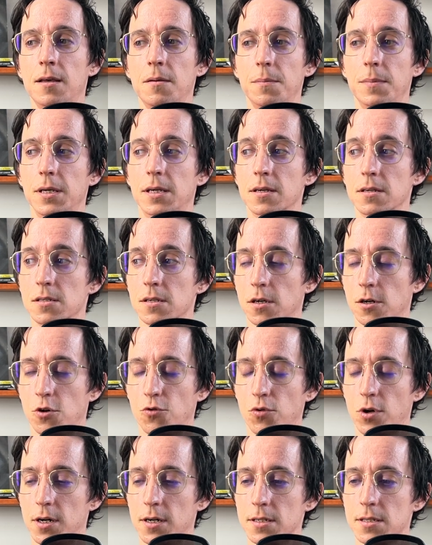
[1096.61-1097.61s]
because
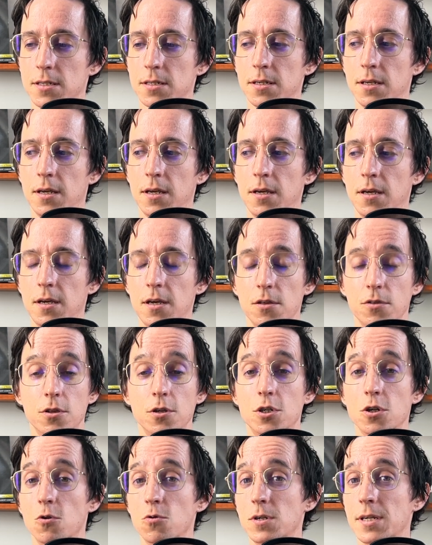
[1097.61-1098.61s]
across the
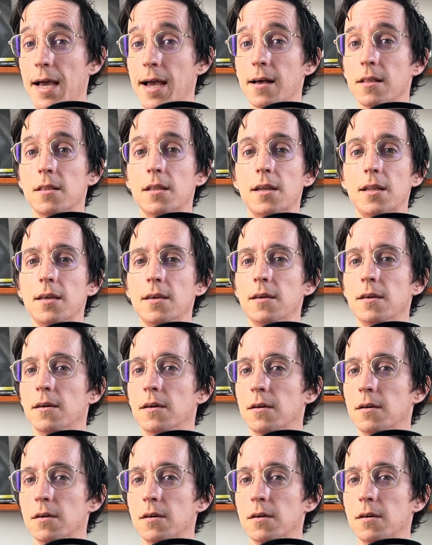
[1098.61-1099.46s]
totality